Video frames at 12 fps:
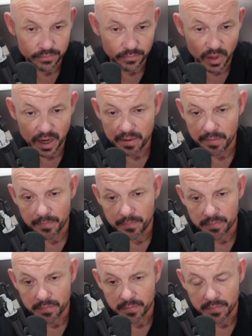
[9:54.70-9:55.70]
Right?
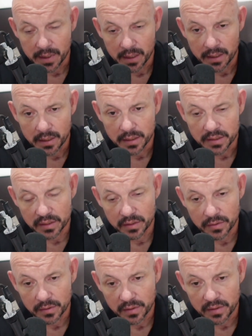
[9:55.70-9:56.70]

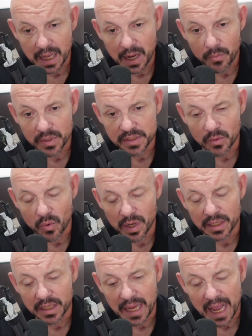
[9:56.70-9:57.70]
So that was the
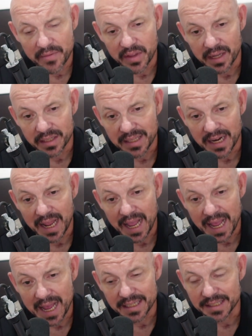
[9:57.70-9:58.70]
one caveat that I
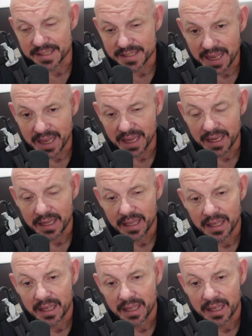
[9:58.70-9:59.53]
had to say